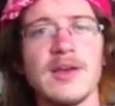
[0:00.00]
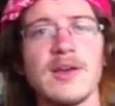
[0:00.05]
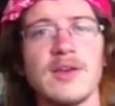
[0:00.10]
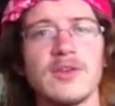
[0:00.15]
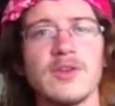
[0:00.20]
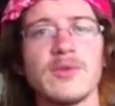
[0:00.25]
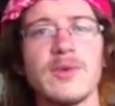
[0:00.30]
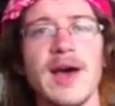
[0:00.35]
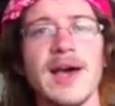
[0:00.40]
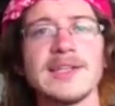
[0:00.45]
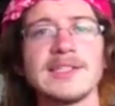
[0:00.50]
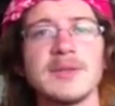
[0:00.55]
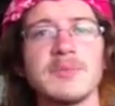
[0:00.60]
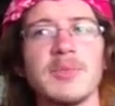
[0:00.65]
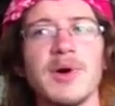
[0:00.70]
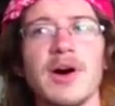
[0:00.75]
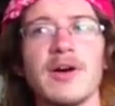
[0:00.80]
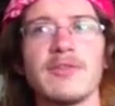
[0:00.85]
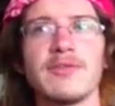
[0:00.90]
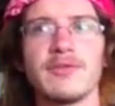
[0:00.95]
to rise
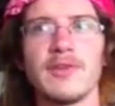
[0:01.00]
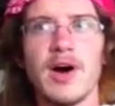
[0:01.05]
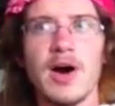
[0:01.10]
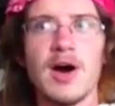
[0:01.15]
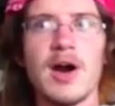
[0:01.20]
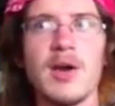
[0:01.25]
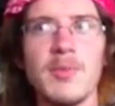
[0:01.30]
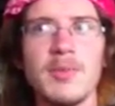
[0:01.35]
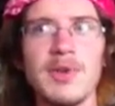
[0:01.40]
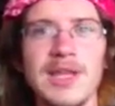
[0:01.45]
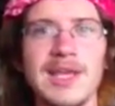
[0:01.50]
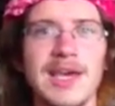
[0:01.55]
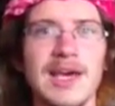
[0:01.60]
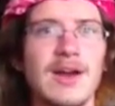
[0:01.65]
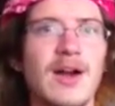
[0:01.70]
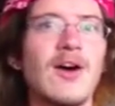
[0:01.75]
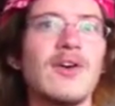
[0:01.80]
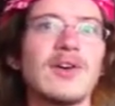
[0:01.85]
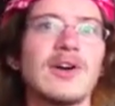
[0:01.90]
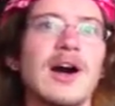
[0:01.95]
above harmony at
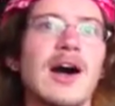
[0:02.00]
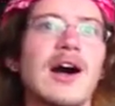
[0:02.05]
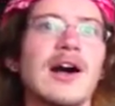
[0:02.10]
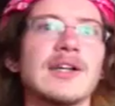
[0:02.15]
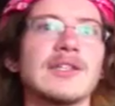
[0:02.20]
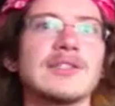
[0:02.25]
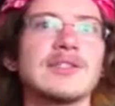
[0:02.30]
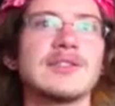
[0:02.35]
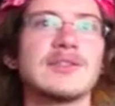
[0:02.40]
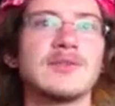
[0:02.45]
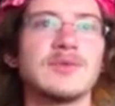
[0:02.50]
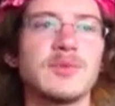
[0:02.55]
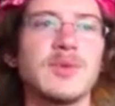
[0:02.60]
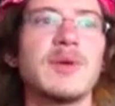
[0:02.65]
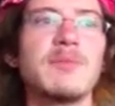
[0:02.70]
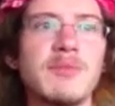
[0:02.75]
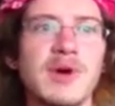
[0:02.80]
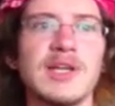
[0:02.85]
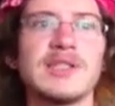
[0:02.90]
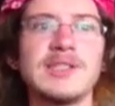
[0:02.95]
all costs.
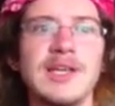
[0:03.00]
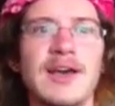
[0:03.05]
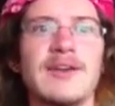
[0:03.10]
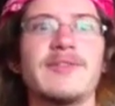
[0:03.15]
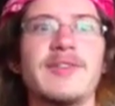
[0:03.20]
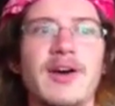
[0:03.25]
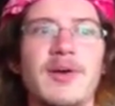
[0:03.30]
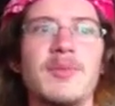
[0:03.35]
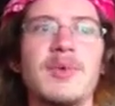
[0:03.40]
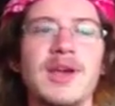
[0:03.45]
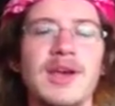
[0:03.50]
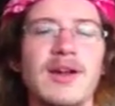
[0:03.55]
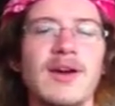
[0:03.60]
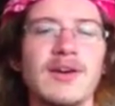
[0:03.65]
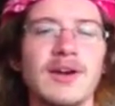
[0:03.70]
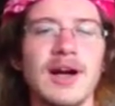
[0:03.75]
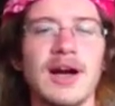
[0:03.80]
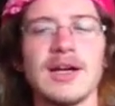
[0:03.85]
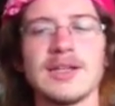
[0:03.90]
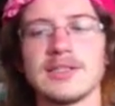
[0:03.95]
We must have harmony at all
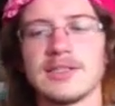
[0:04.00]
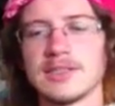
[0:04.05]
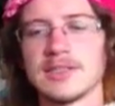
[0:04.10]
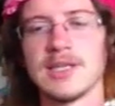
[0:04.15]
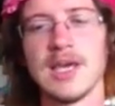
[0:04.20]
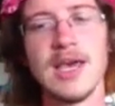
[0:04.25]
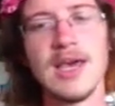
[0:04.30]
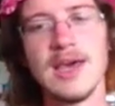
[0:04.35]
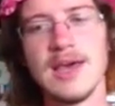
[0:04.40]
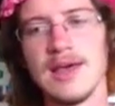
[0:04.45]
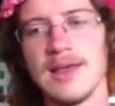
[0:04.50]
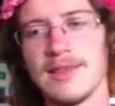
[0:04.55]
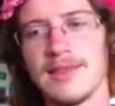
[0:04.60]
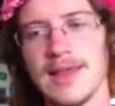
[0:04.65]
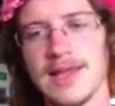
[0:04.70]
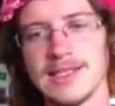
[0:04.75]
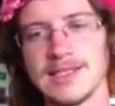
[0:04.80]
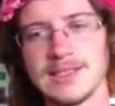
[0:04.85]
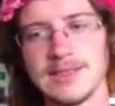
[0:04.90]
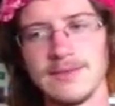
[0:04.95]
costs.
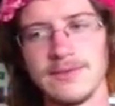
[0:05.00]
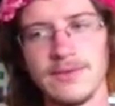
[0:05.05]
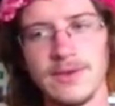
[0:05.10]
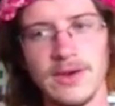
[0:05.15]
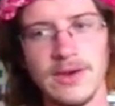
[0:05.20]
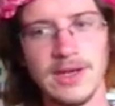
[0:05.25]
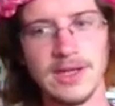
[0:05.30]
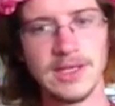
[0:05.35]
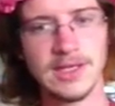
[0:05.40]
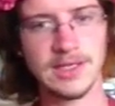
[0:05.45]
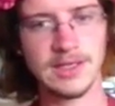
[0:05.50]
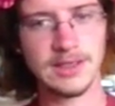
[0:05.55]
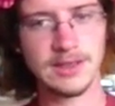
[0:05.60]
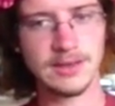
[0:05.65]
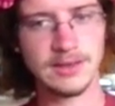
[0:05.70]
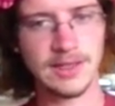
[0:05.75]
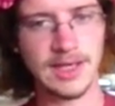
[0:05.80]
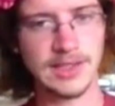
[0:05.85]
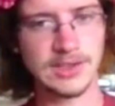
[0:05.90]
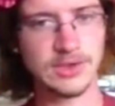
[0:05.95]
That's a very
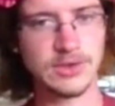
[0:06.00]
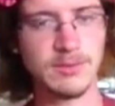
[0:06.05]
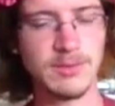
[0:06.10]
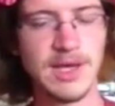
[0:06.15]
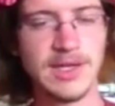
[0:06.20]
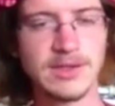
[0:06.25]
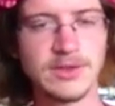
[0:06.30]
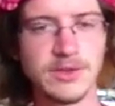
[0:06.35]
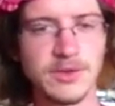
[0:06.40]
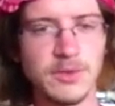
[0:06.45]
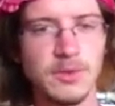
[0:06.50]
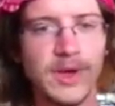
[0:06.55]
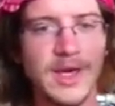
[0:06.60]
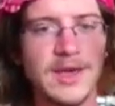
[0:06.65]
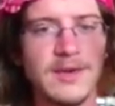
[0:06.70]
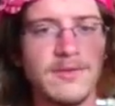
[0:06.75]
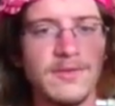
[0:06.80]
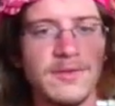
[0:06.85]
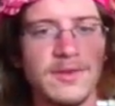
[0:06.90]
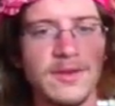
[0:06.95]
detrimental
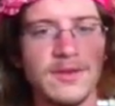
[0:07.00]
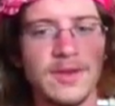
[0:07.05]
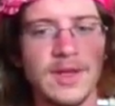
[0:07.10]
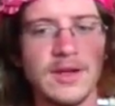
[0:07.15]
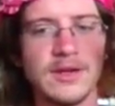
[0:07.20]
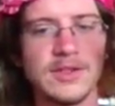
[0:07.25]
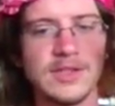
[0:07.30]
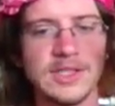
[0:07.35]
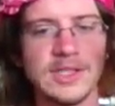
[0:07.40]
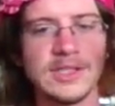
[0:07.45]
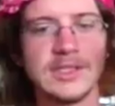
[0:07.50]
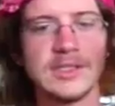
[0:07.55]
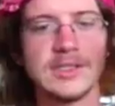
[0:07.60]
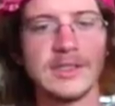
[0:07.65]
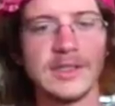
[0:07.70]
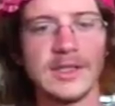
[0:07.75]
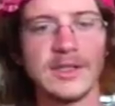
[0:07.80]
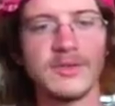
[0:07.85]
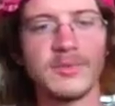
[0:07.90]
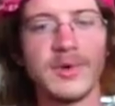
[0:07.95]
way for this energy
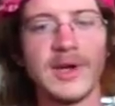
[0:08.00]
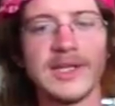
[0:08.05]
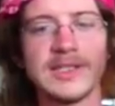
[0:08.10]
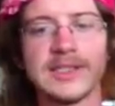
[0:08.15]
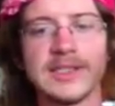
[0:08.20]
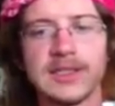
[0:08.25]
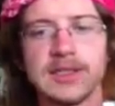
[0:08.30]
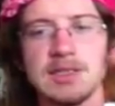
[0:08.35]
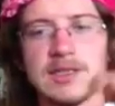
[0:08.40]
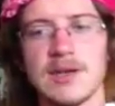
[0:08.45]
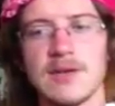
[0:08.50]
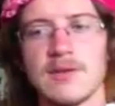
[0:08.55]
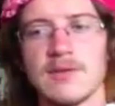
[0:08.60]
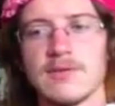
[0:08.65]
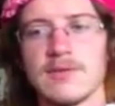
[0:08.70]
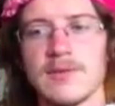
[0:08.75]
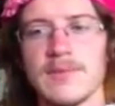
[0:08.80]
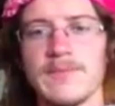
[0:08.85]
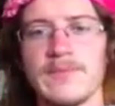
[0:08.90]
to express itself.